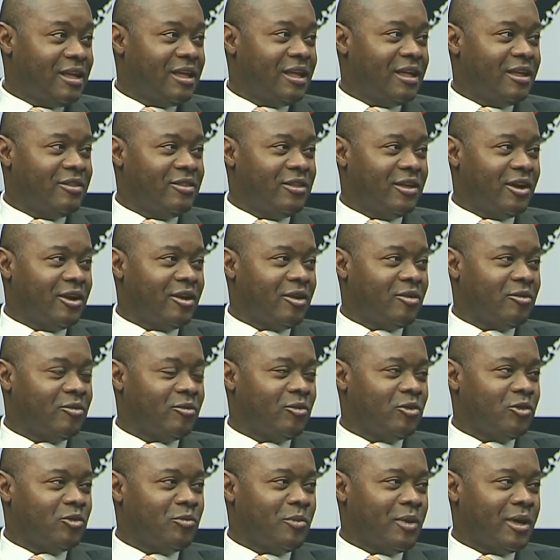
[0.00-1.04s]
uh, there
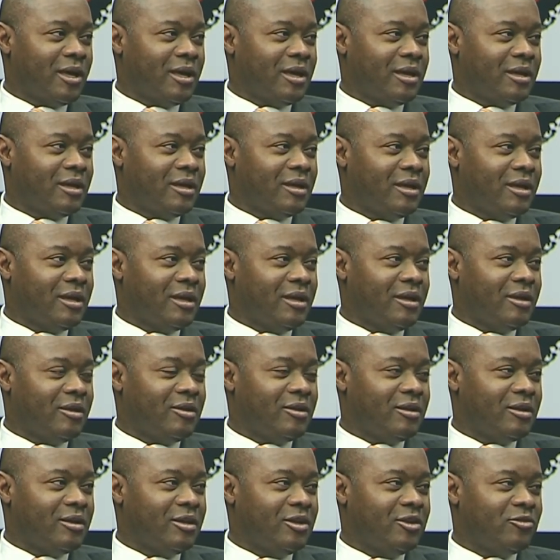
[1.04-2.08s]
with my uh,
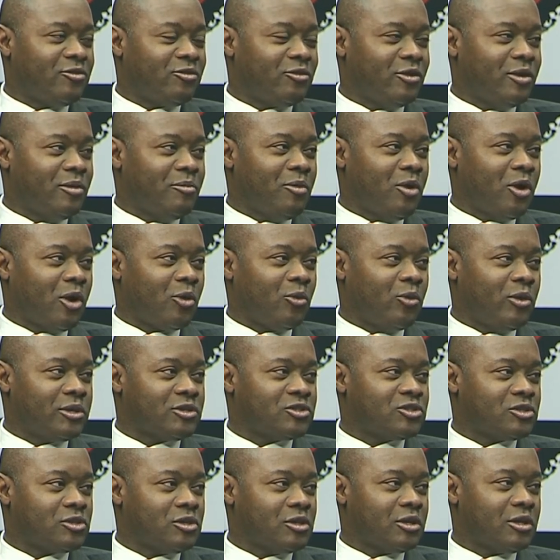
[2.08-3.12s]
good friend Bart
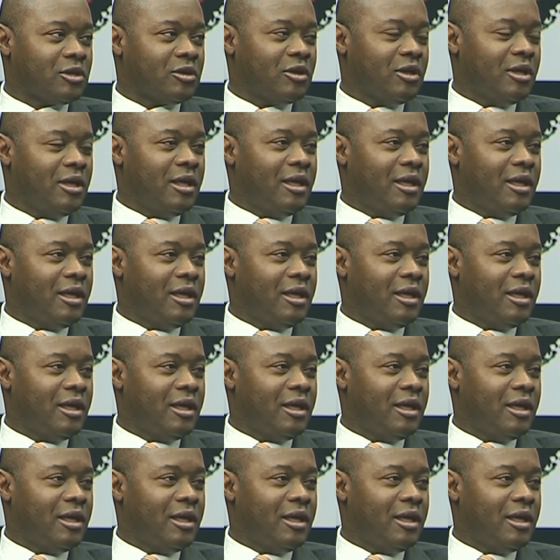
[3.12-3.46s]
Wechsler.